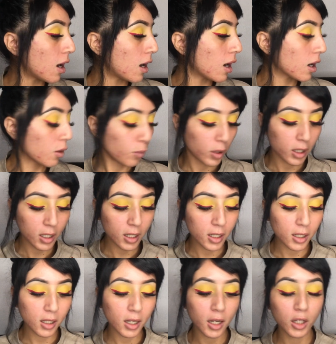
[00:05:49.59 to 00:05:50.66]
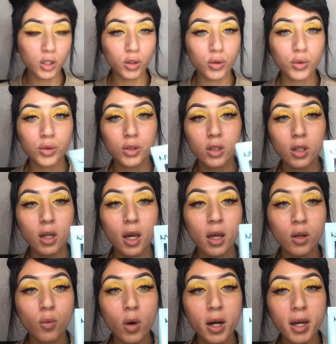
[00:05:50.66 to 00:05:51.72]
I went ahead and I used the
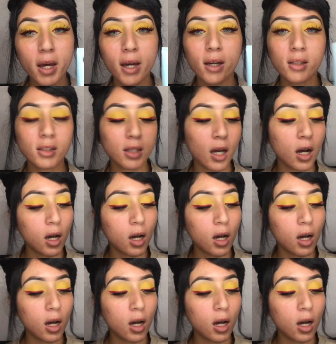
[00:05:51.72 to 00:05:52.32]
NYX